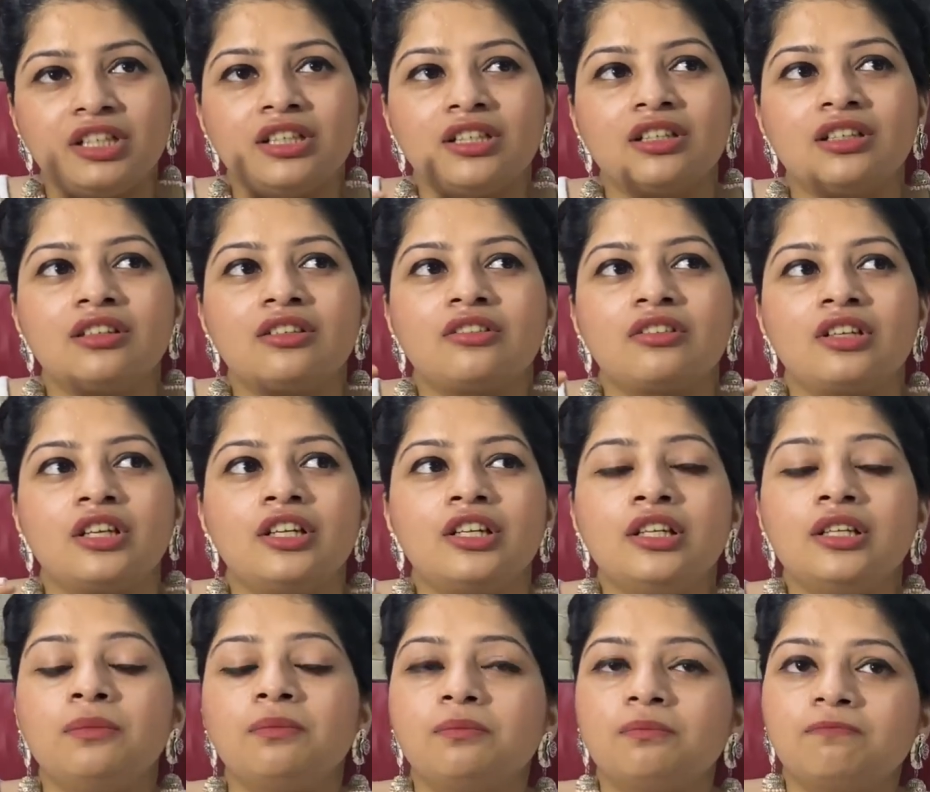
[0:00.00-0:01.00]
didn't
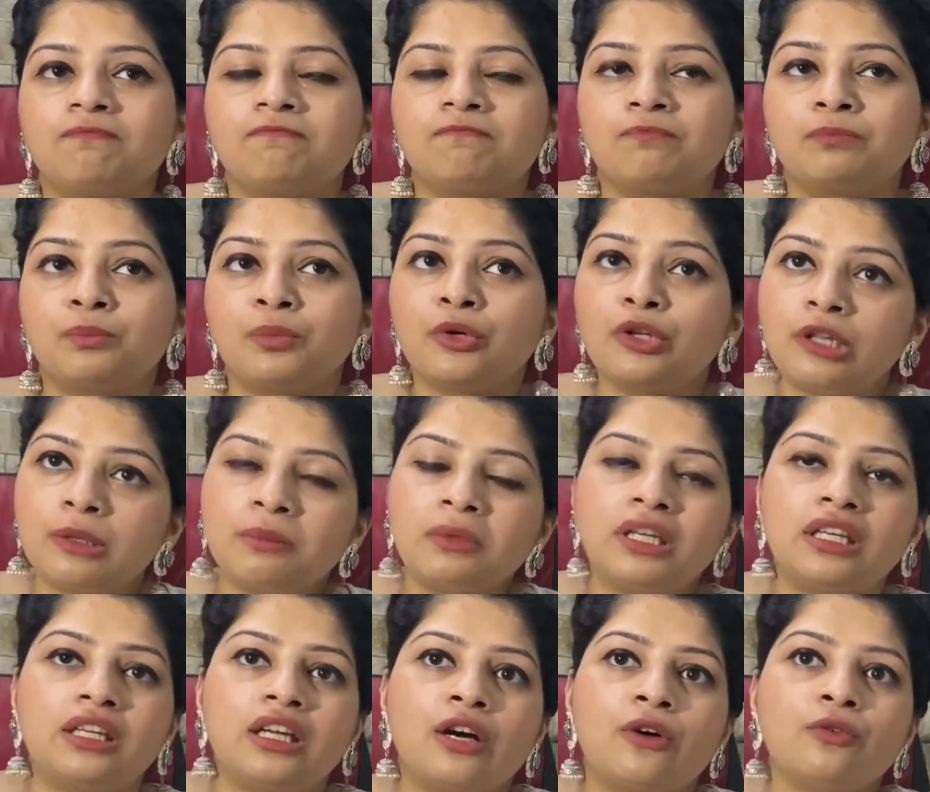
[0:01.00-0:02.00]
really pull
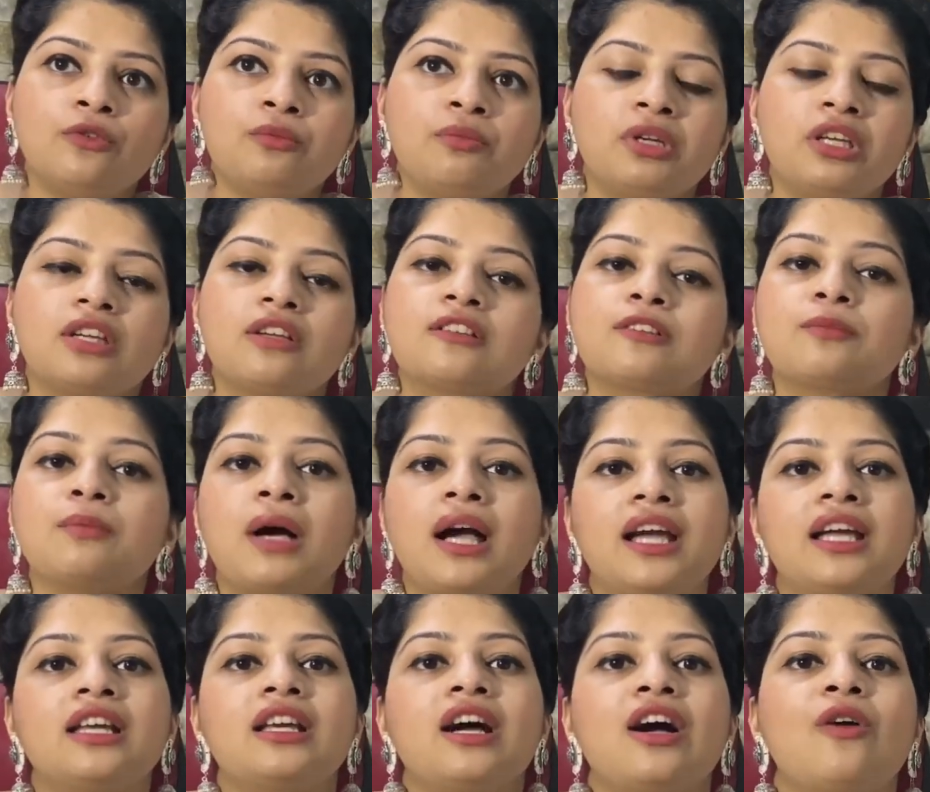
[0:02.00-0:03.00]
me down, because
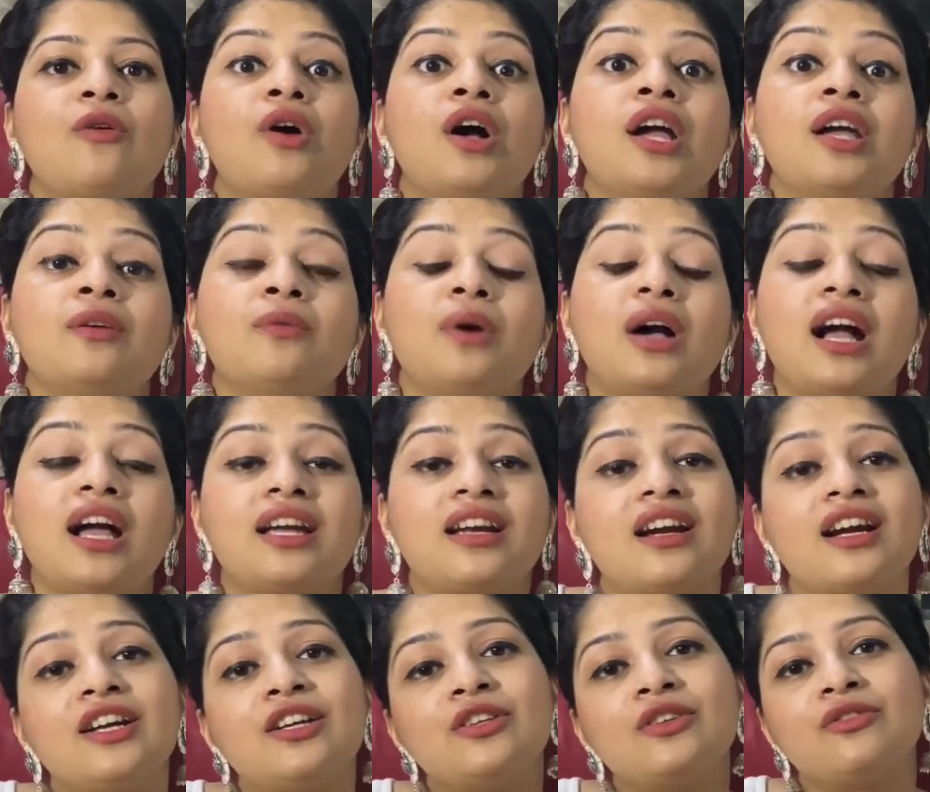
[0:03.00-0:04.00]
by now I
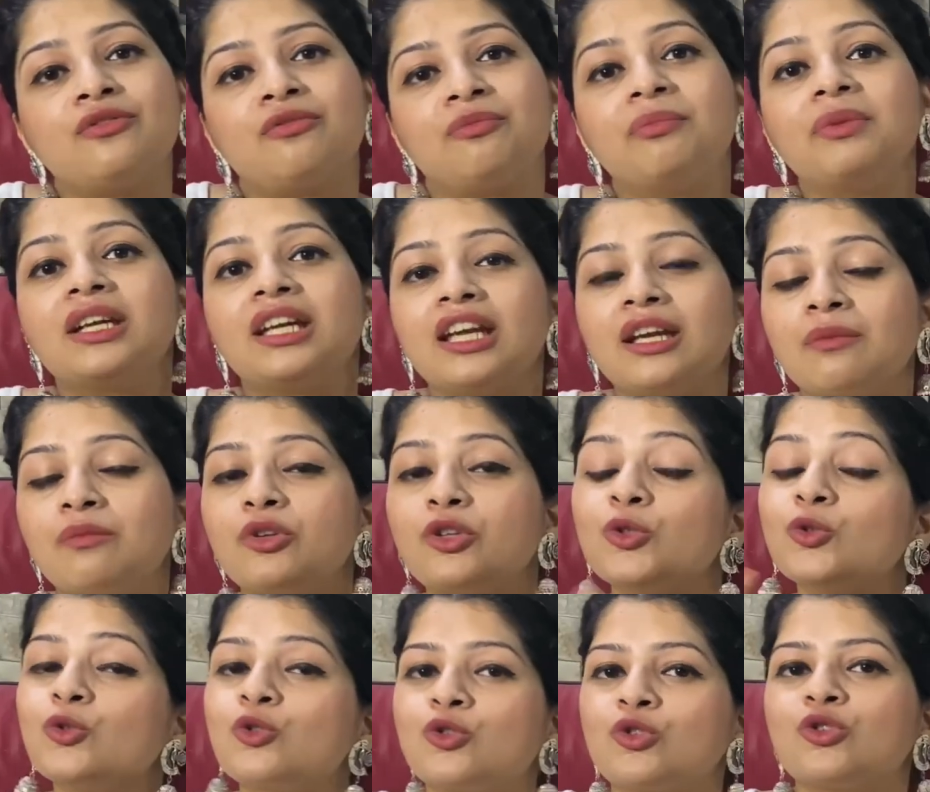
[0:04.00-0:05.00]
kind of became
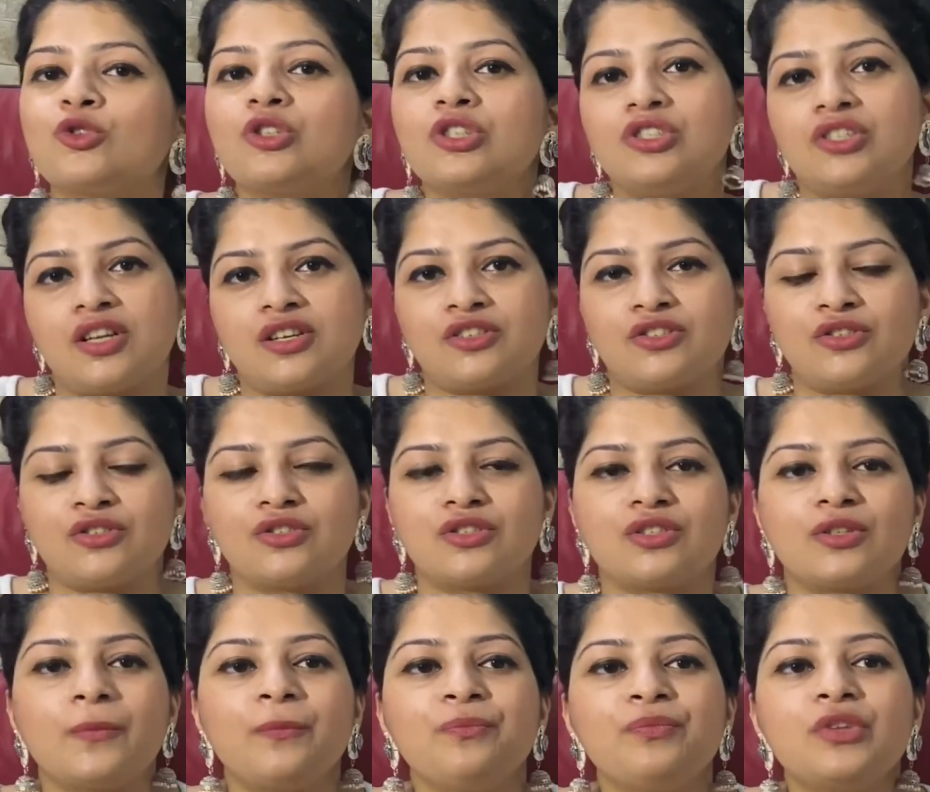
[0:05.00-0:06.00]
used to
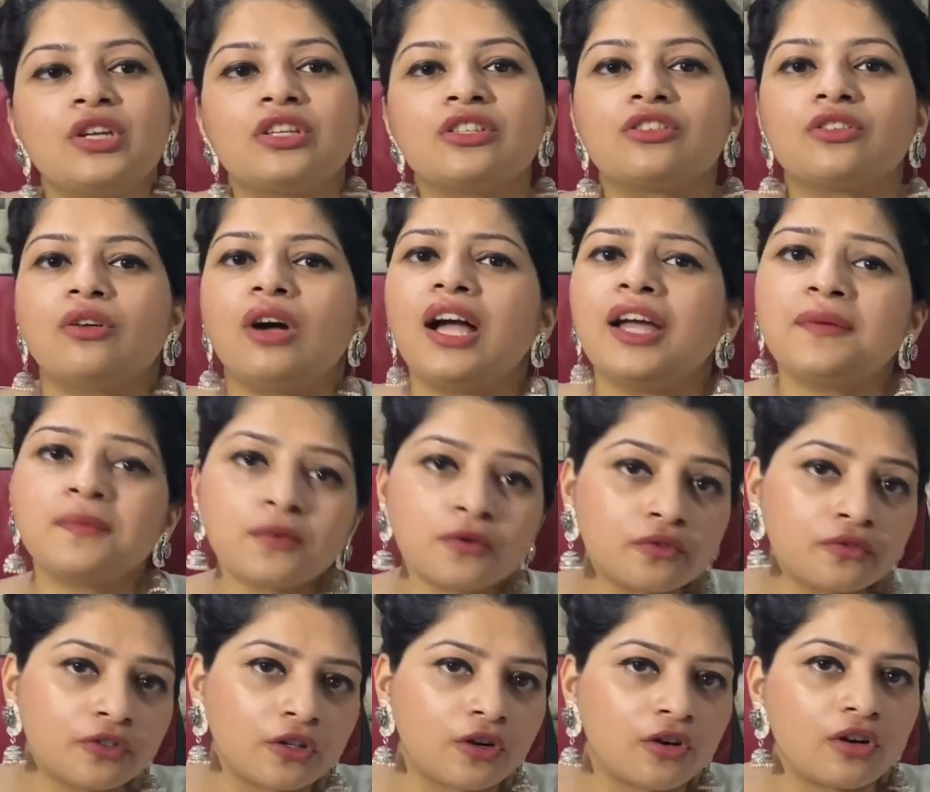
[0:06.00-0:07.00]
rejections. So I
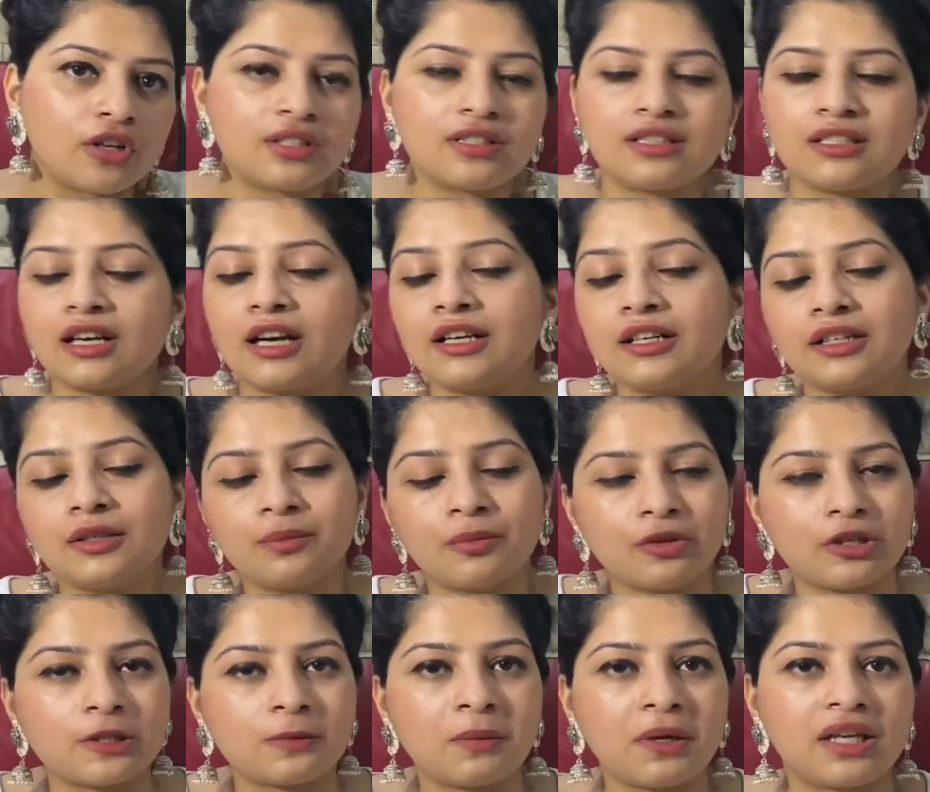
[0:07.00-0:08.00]
moved on, started
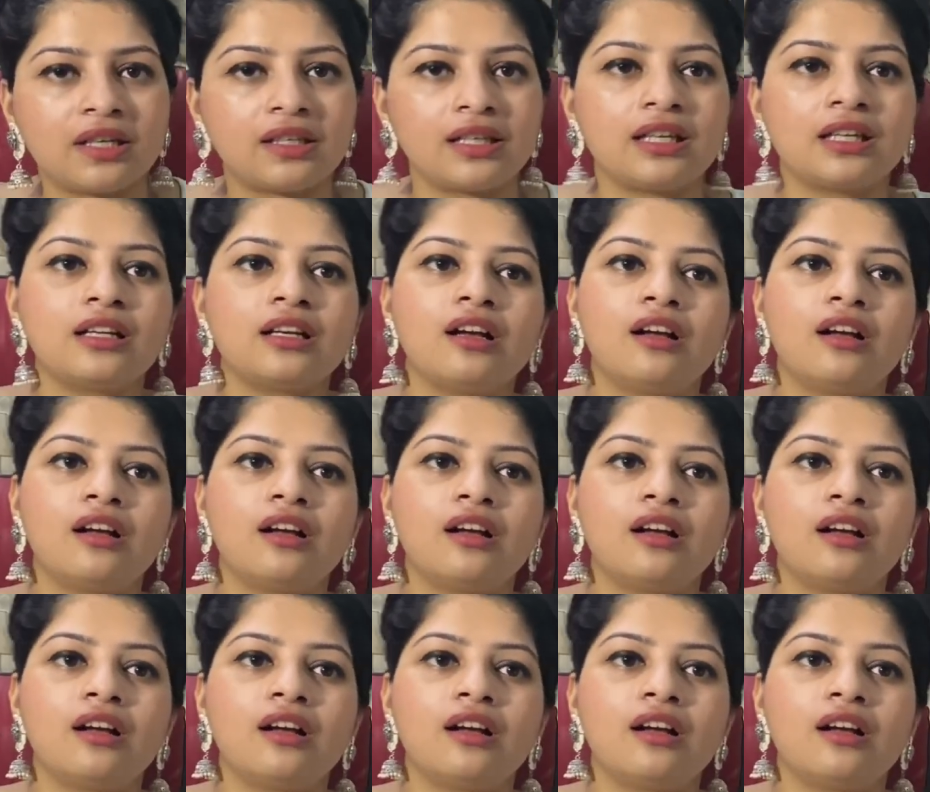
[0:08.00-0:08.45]
prospecting,